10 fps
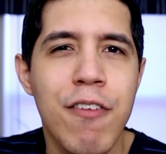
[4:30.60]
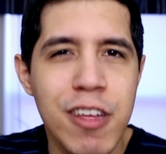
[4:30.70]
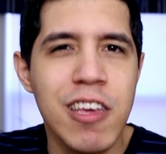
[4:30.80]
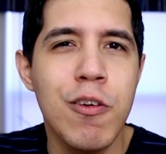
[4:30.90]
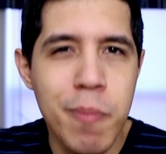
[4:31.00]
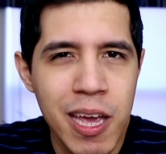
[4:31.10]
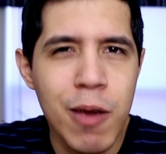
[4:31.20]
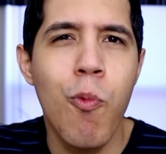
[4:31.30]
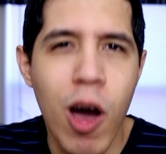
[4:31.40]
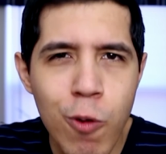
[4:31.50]
everything you
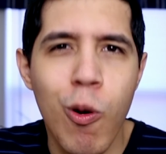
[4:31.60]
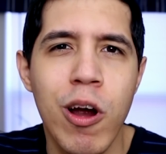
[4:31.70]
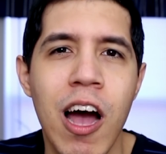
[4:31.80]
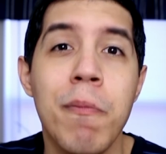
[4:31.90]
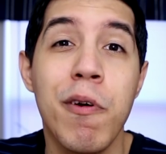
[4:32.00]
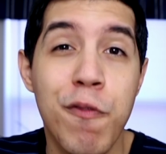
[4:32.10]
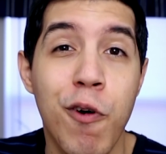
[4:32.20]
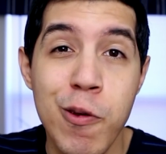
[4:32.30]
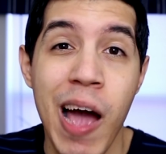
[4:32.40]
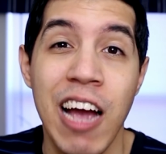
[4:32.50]
may want to work on
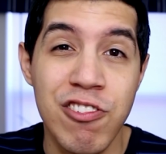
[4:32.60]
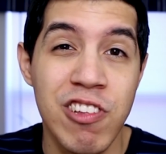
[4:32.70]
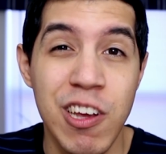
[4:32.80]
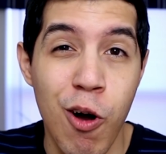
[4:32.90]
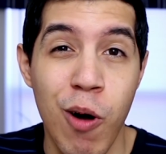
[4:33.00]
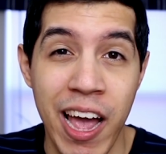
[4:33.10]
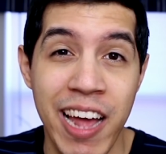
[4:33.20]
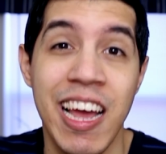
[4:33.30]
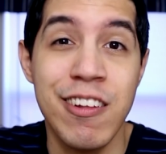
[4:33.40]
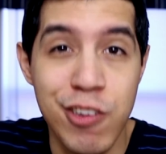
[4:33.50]
before you actually go
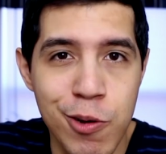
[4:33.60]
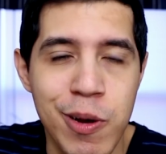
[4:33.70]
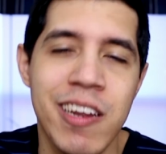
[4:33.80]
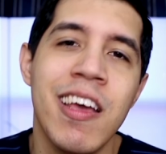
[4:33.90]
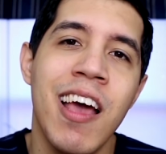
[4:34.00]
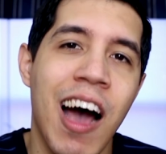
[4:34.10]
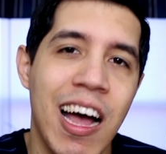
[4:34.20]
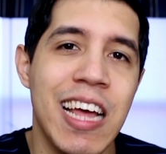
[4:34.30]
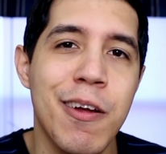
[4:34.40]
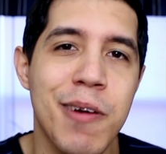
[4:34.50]
ahead and do it.
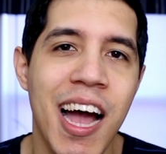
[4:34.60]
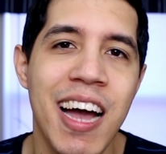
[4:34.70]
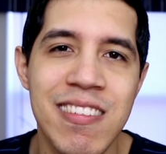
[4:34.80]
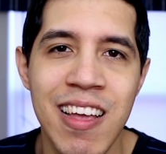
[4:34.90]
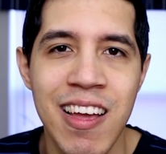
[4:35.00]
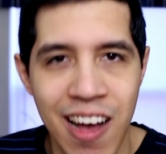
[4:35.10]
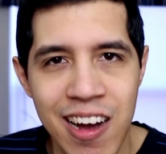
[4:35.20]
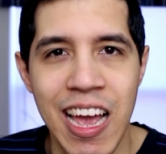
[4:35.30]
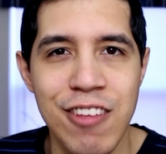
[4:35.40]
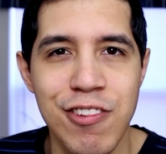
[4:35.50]
On that note, guys,
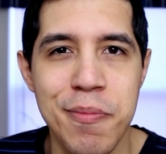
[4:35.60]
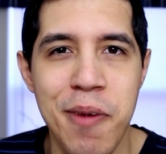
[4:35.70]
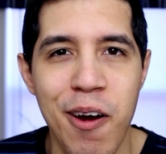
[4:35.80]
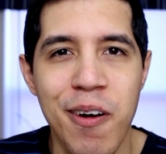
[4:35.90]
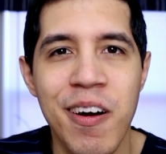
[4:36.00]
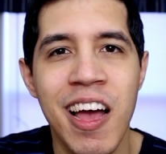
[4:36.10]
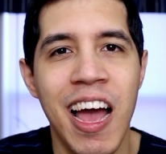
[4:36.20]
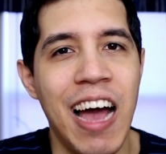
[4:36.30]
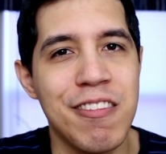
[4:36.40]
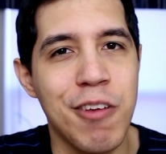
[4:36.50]
I'll catch you tomorrow.
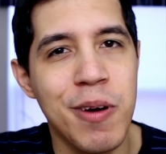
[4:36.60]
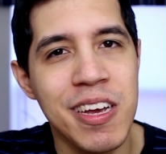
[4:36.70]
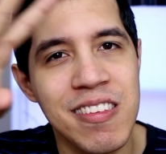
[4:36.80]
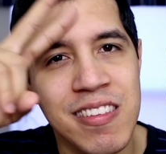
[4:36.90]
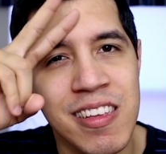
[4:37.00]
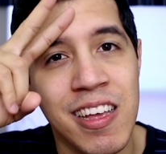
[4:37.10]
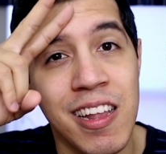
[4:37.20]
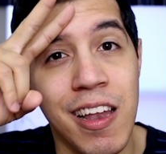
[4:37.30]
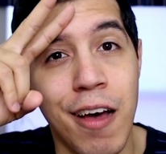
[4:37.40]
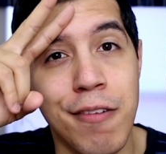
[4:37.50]
As always,
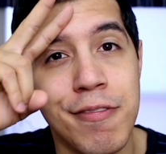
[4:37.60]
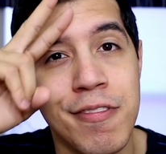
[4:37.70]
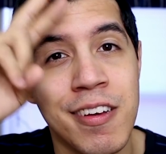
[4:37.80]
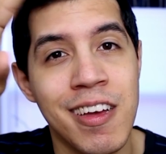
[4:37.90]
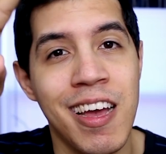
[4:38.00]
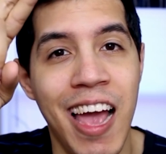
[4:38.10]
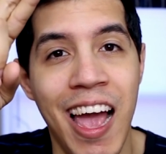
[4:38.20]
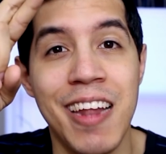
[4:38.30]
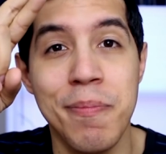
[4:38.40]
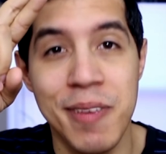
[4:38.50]
love
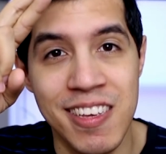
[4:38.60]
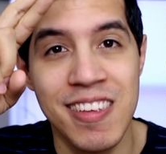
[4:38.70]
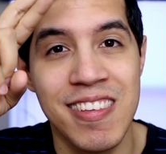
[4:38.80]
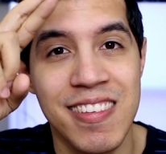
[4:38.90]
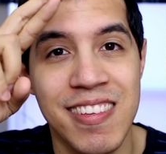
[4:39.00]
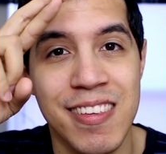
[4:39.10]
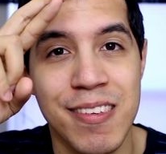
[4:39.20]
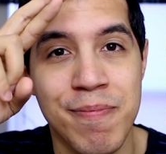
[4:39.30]
and peace.